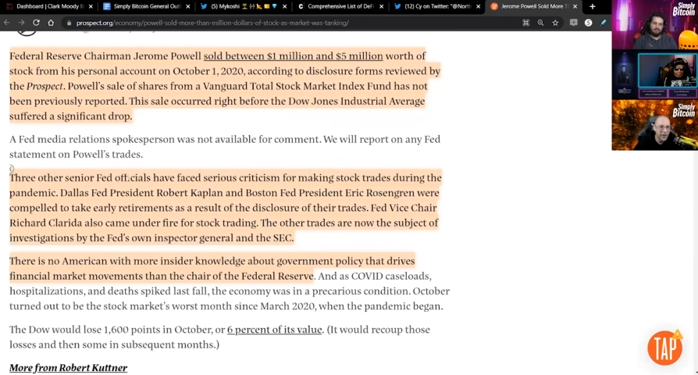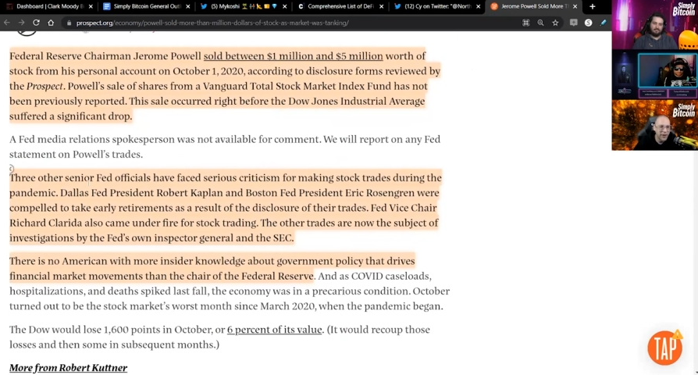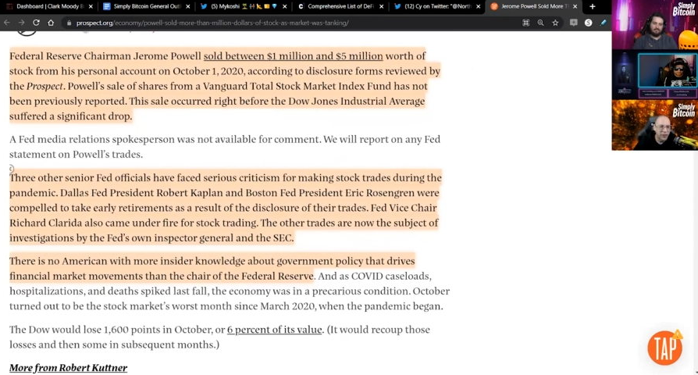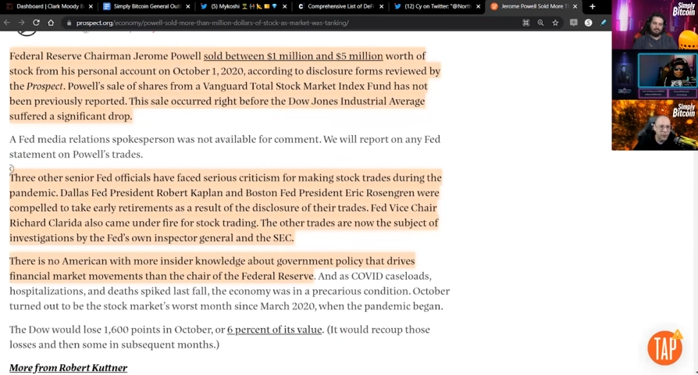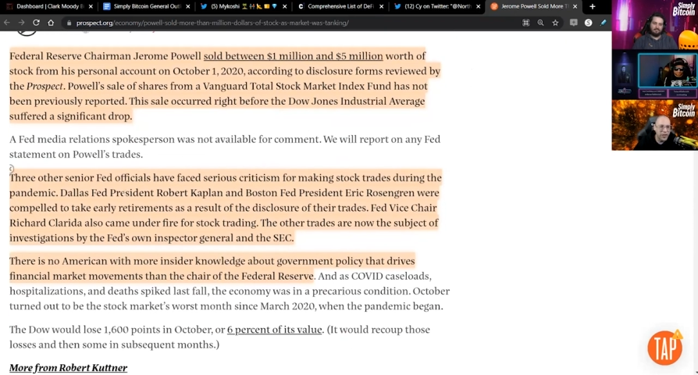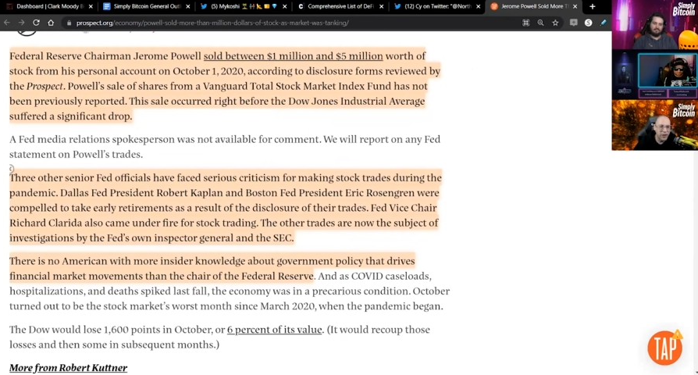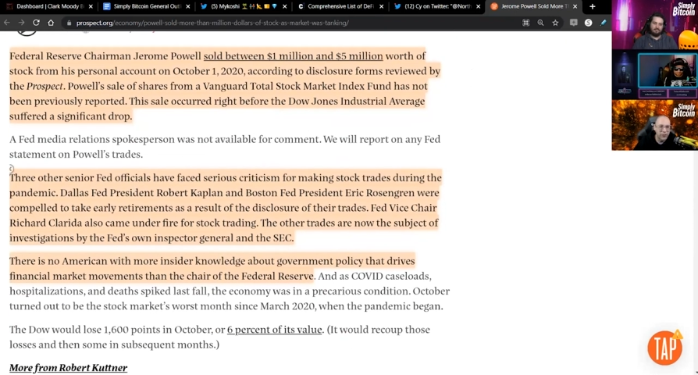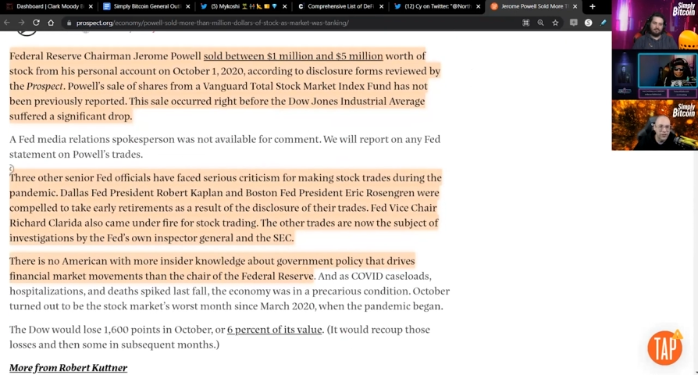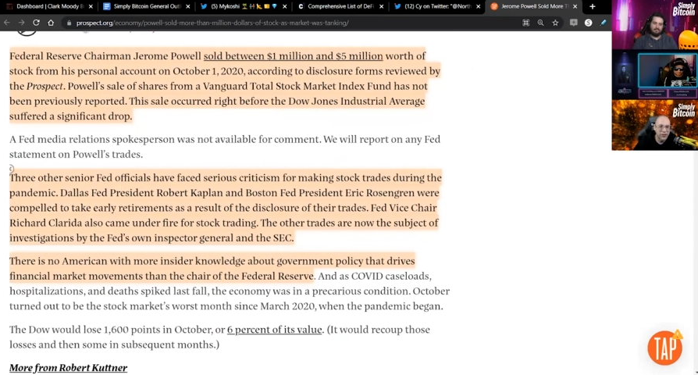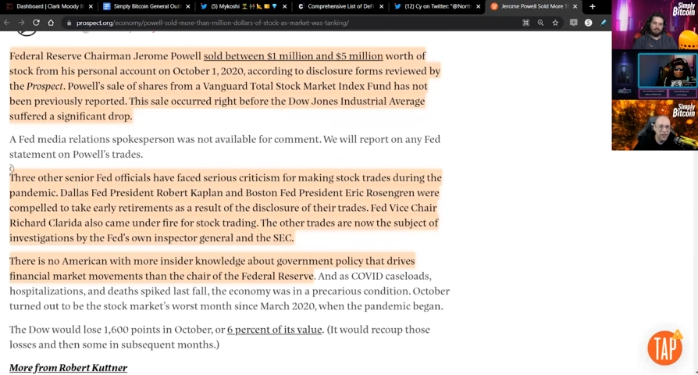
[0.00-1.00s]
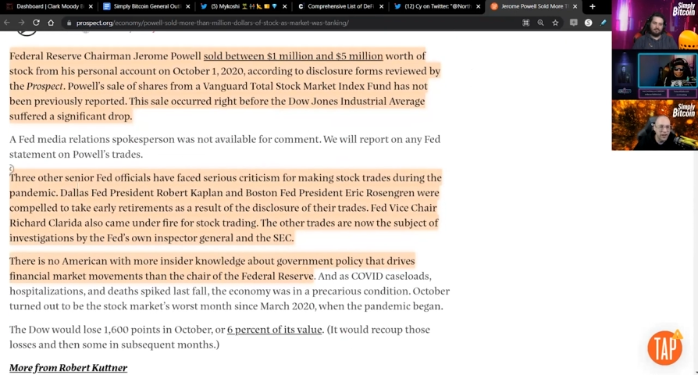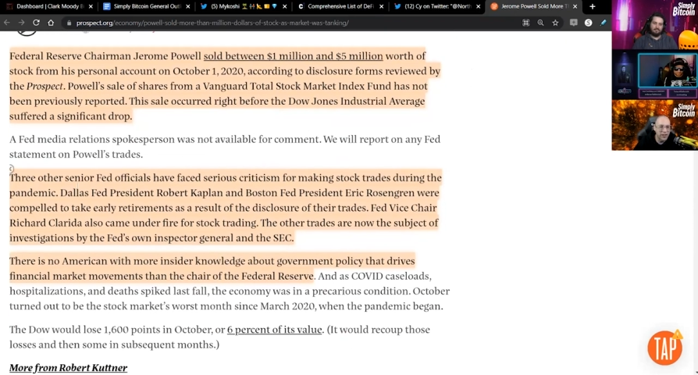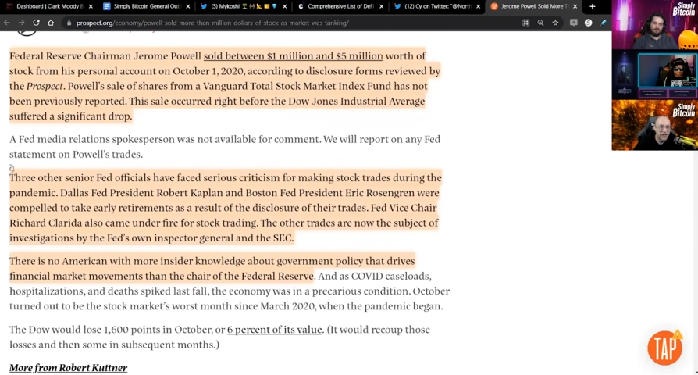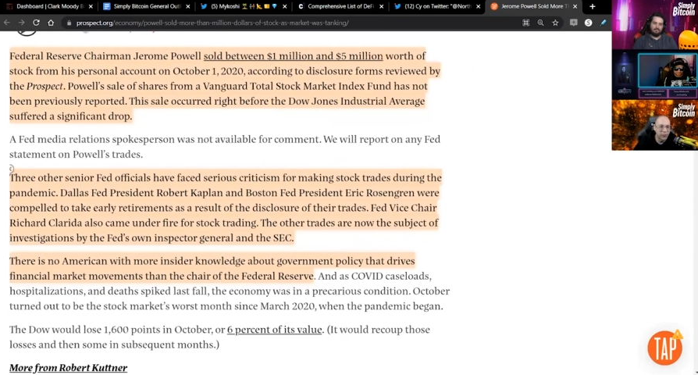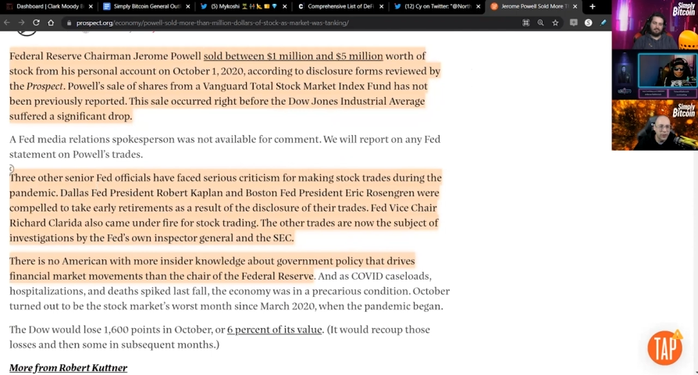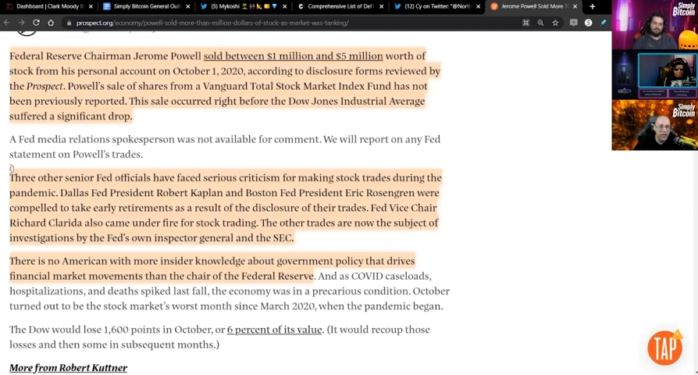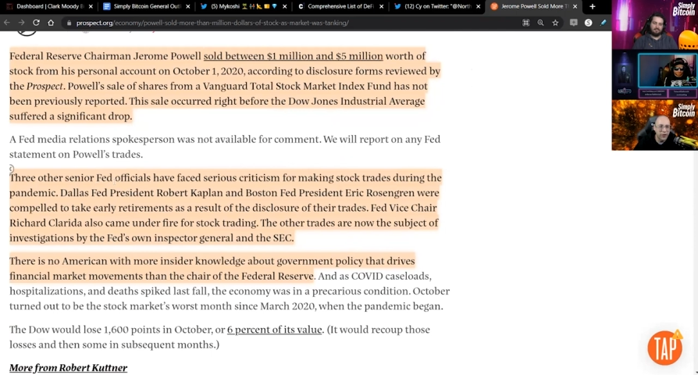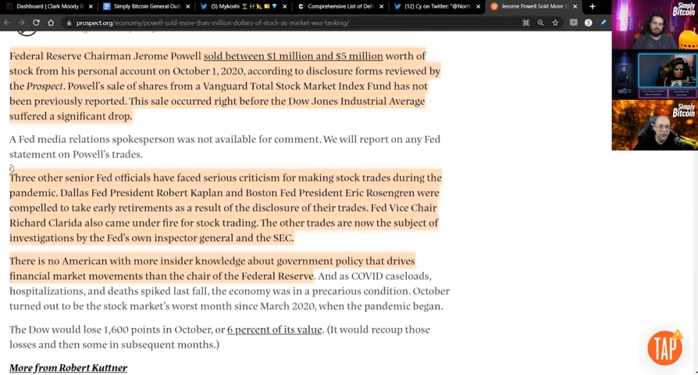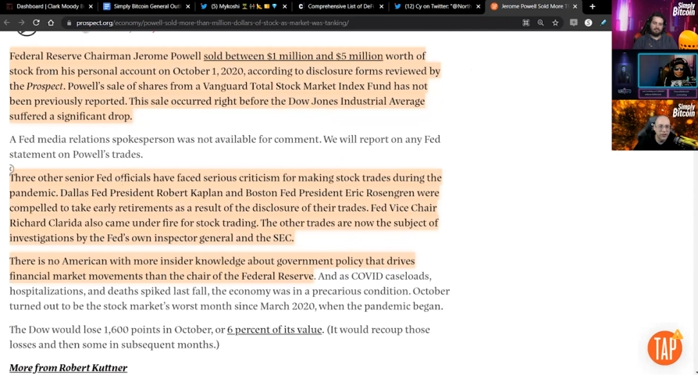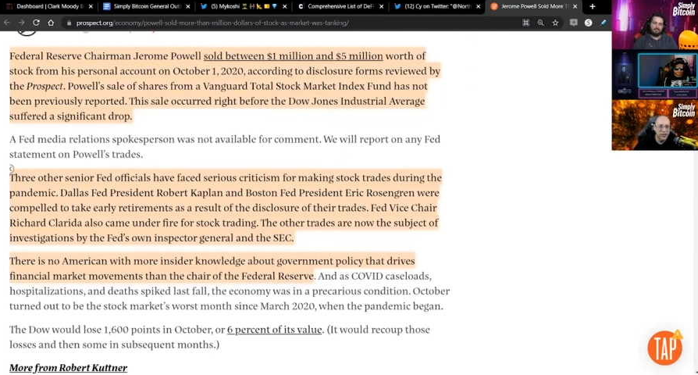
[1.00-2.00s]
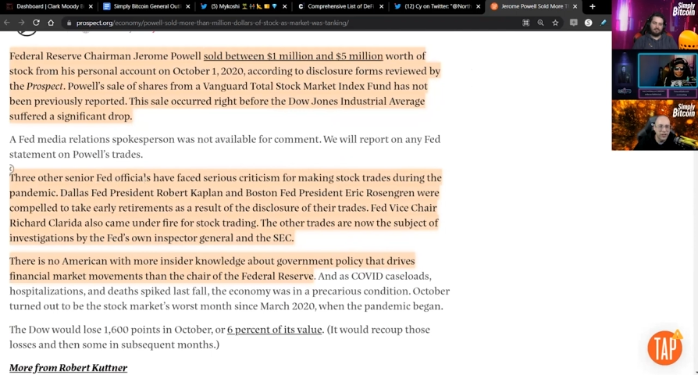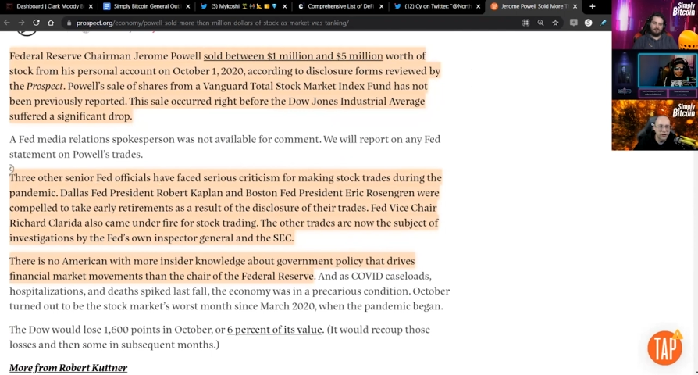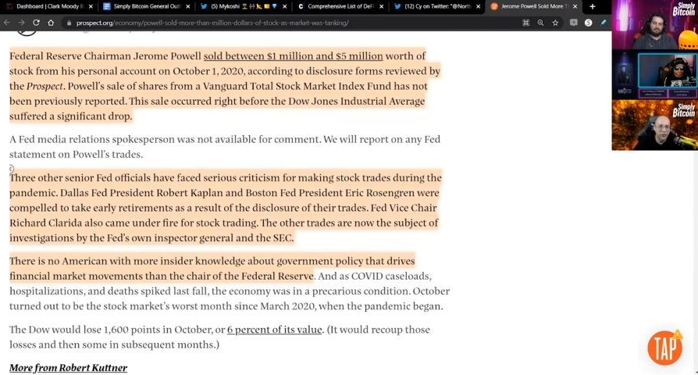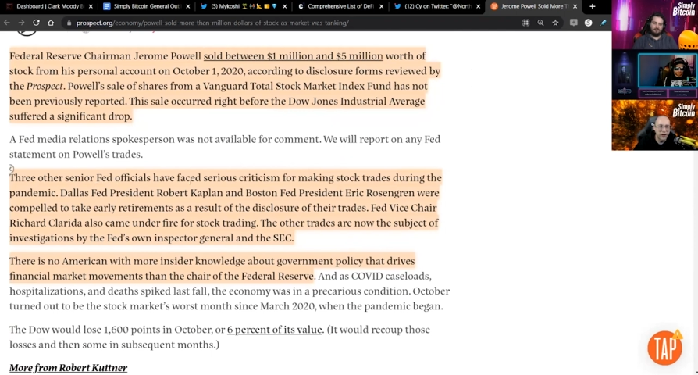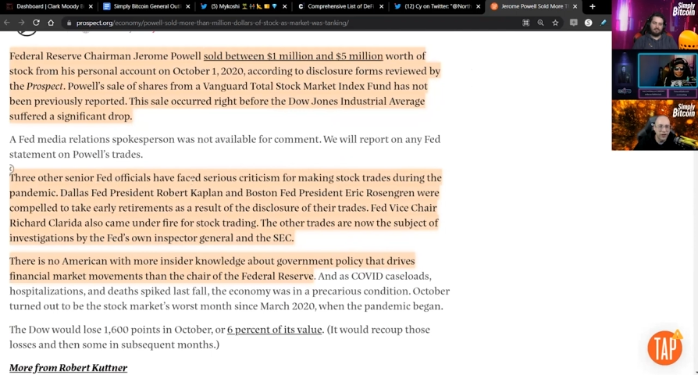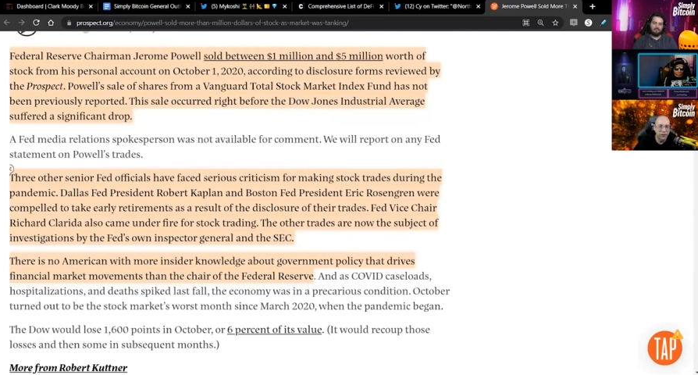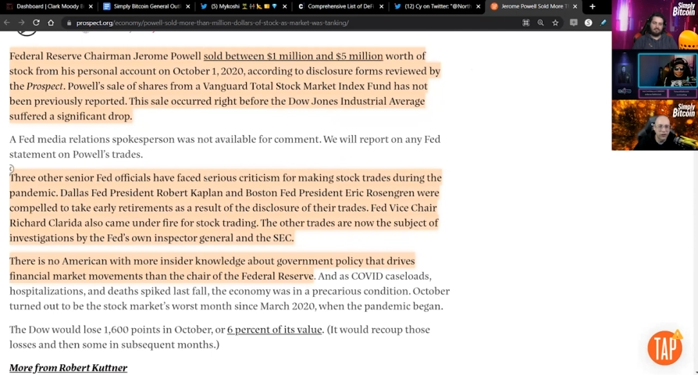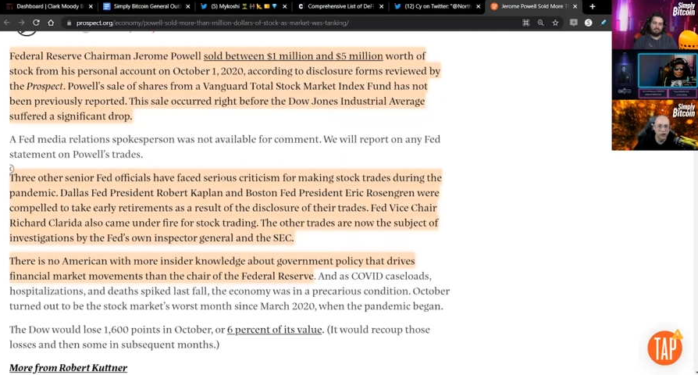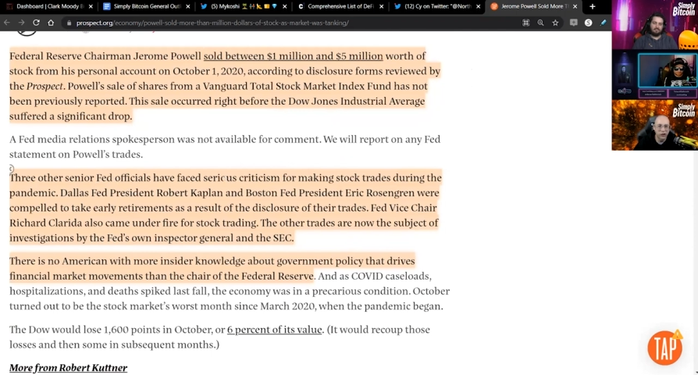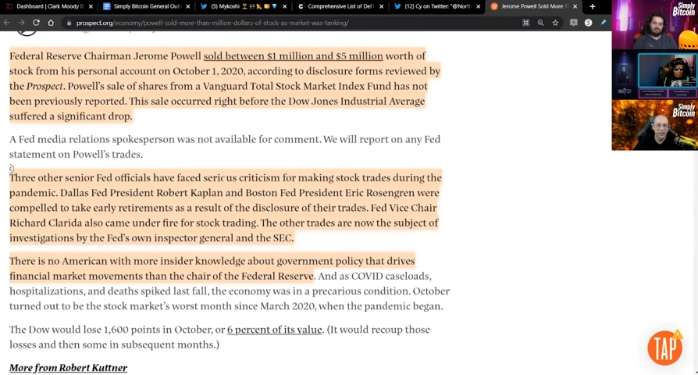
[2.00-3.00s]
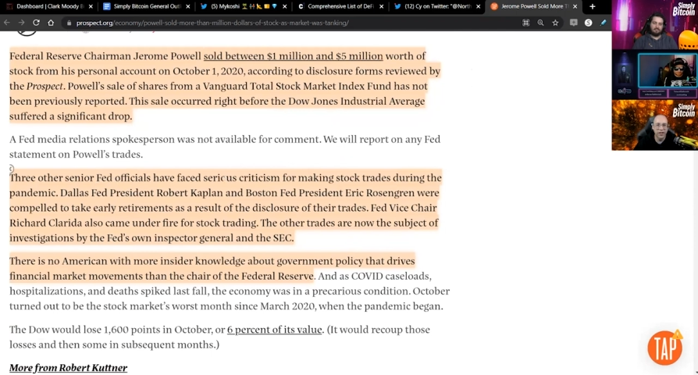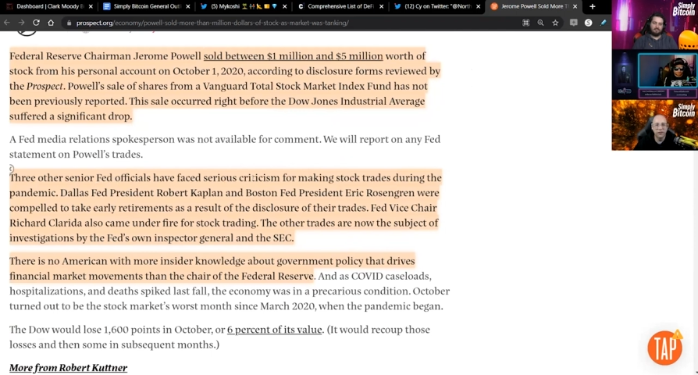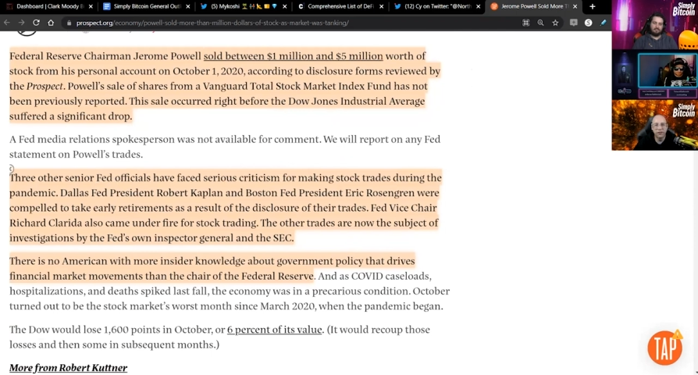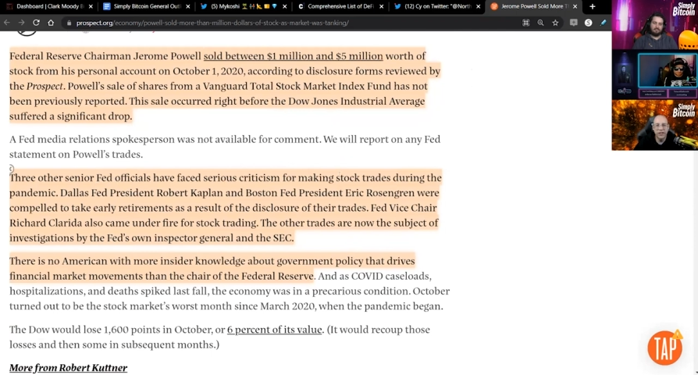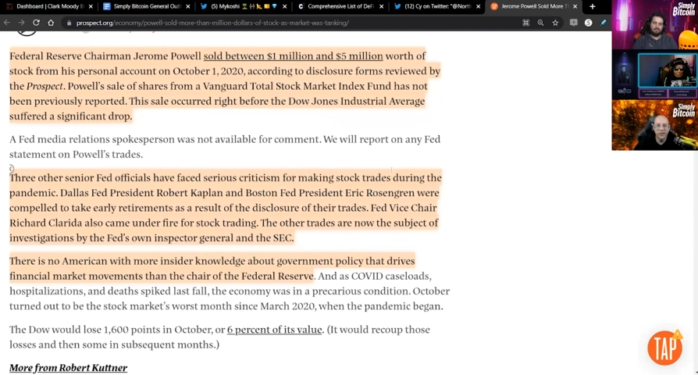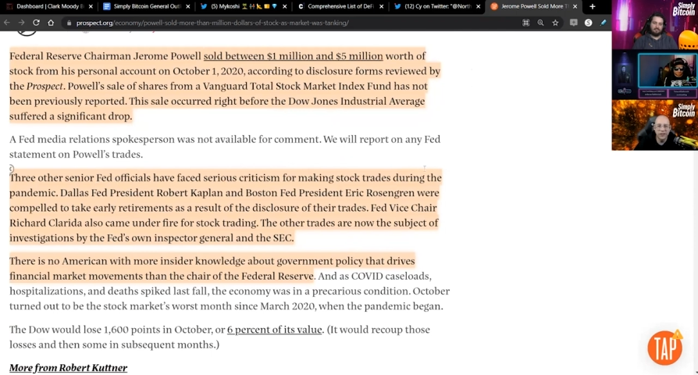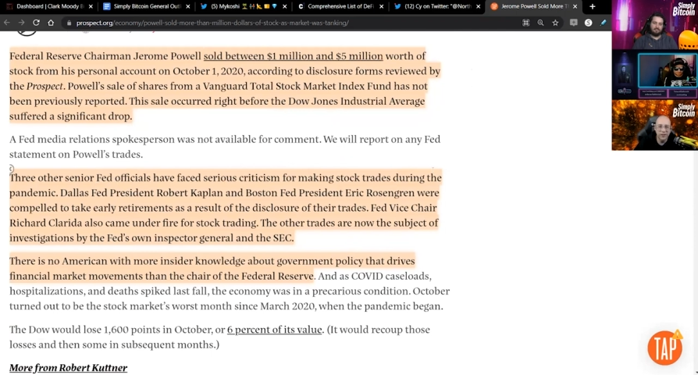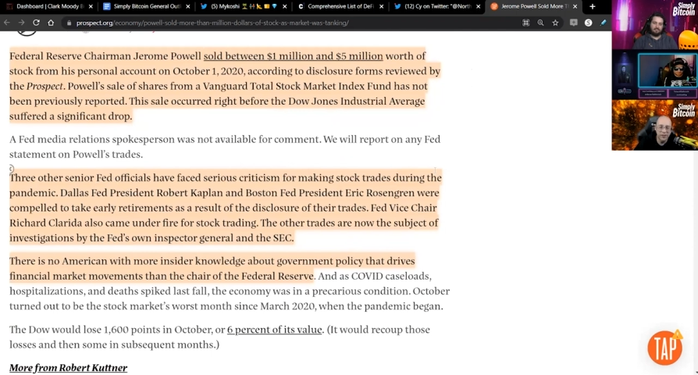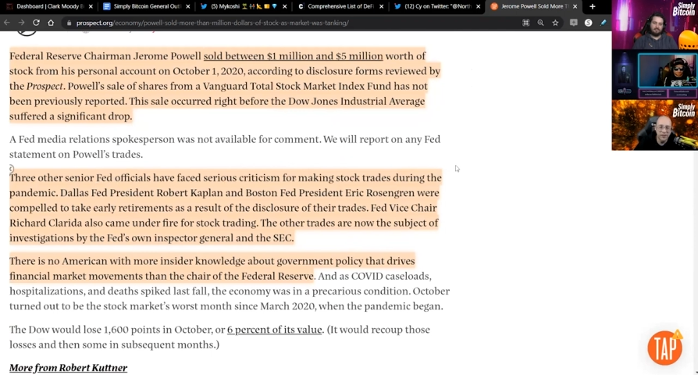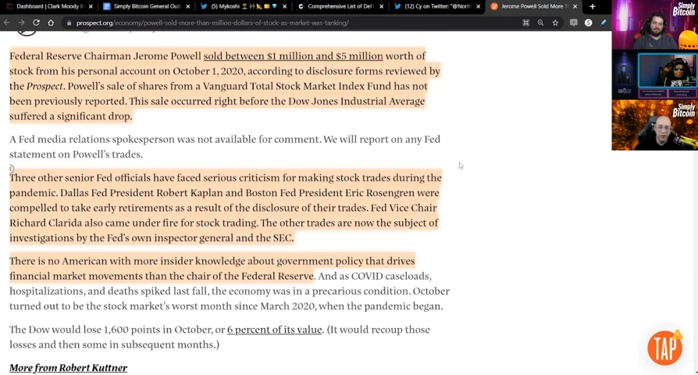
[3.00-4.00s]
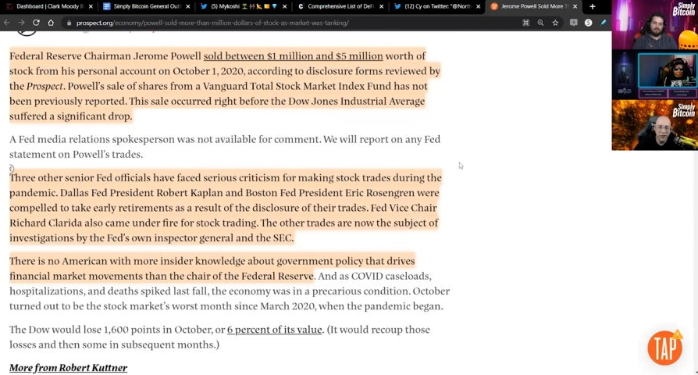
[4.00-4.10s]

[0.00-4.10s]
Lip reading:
[unreadable: no face in view]